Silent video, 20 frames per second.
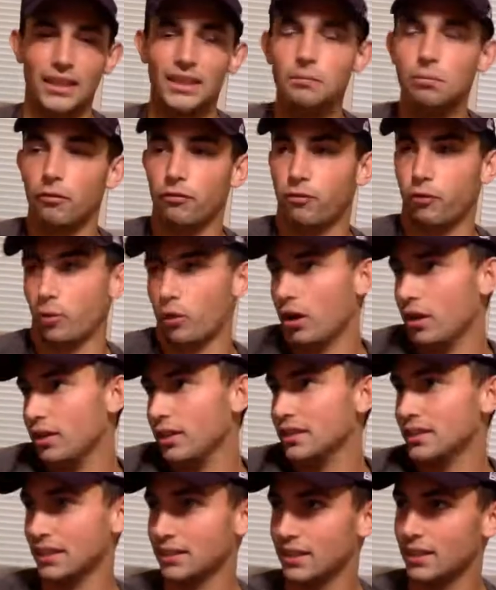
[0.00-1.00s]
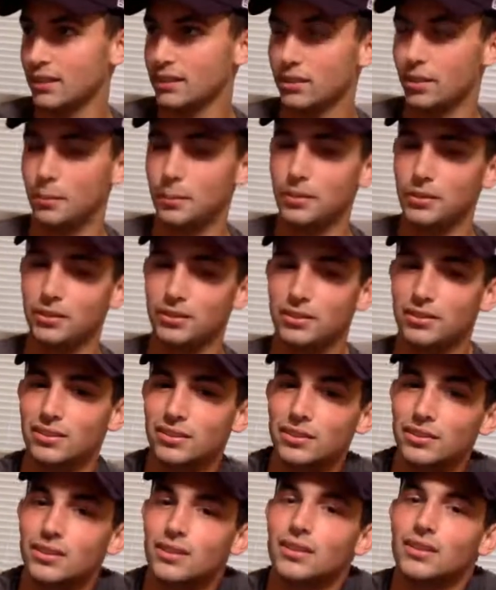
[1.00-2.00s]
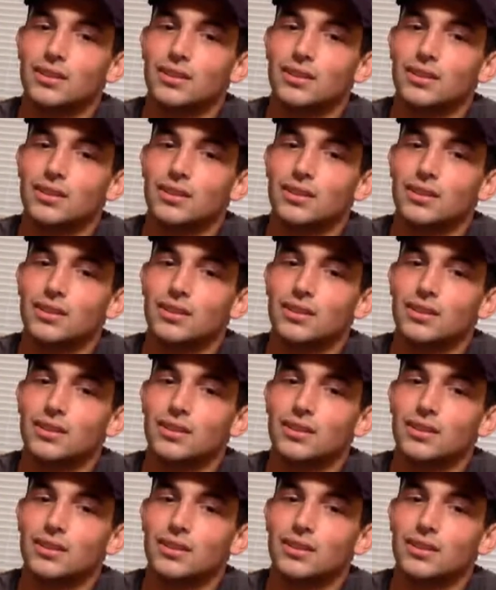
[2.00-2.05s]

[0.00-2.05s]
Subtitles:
think before all this, I said Clippers.